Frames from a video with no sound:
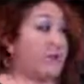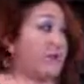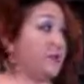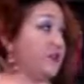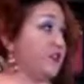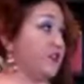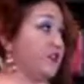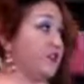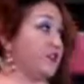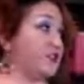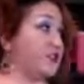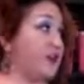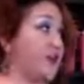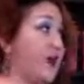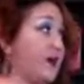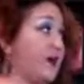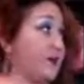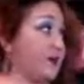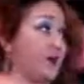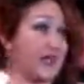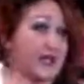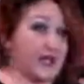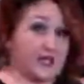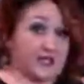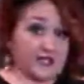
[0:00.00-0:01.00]
with your shower
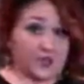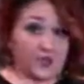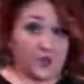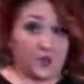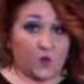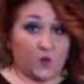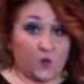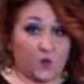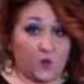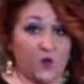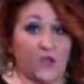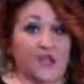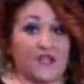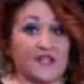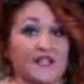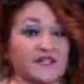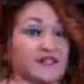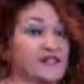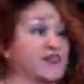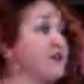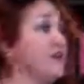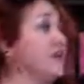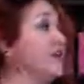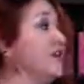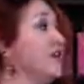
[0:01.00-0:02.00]
and it's wet.
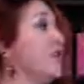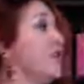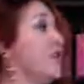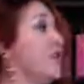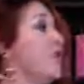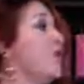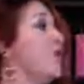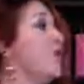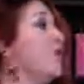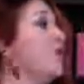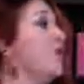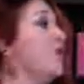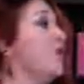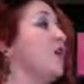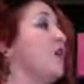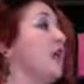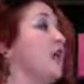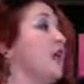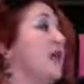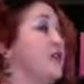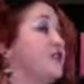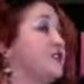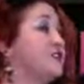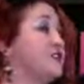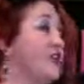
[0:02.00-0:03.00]

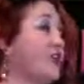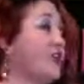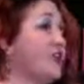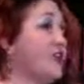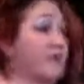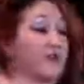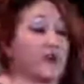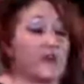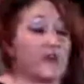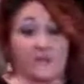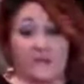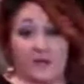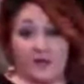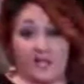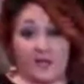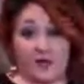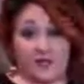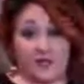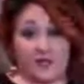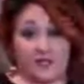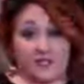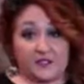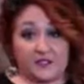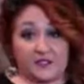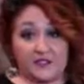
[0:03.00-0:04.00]
Don't rough it up.
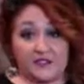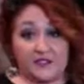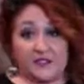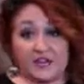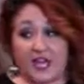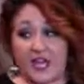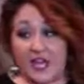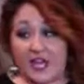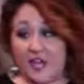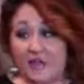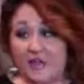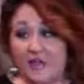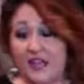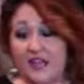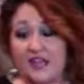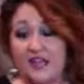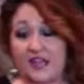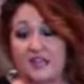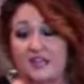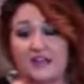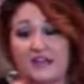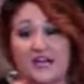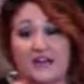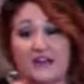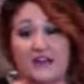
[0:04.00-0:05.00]
I
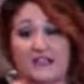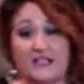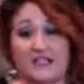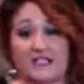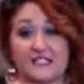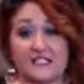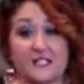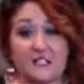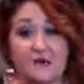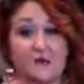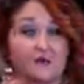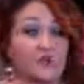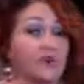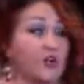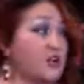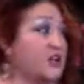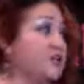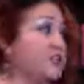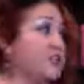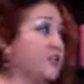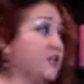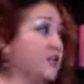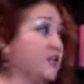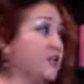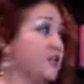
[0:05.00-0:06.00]
like to tell them not
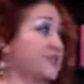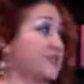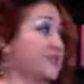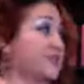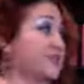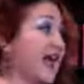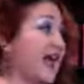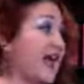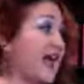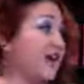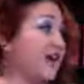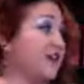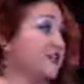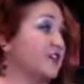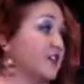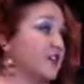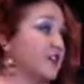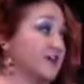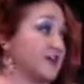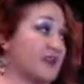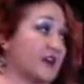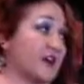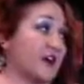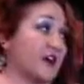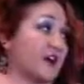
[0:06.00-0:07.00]
to use a towel.
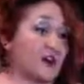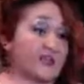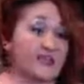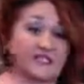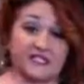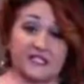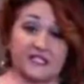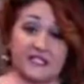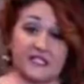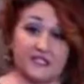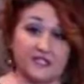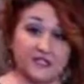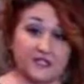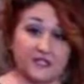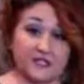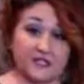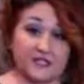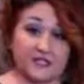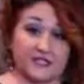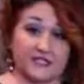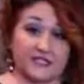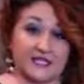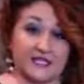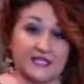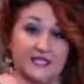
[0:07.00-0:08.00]
Use a cotton t-shirt
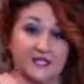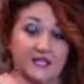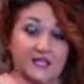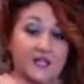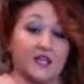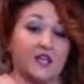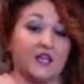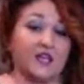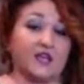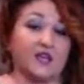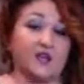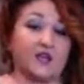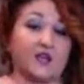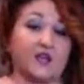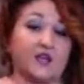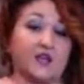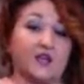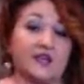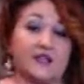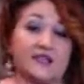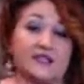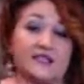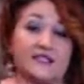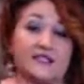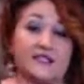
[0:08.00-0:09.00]
instead,
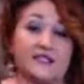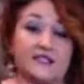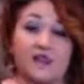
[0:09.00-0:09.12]
because the